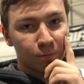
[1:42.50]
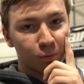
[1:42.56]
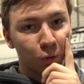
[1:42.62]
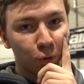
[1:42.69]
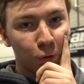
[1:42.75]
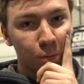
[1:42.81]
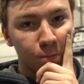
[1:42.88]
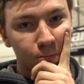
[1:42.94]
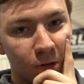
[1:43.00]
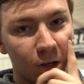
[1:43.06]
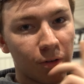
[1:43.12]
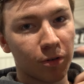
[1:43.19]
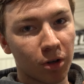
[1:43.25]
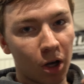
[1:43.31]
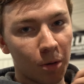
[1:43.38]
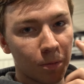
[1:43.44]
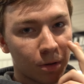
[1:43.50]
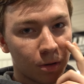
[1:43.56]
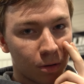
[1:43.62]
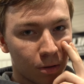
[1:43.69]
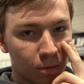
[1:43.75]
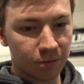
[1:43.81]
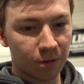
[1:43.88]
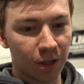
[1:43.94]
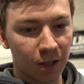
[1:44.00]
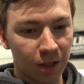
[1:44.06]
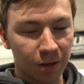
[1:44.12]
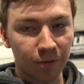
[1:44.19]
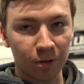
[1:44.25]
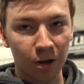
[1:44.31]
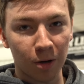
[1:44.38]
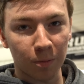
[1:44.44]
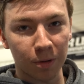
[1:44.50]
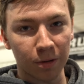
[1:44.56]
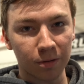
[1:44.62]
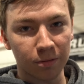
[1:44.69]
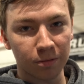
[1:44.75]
Fruit Loop. You have to comment though, you gotta leave a comment.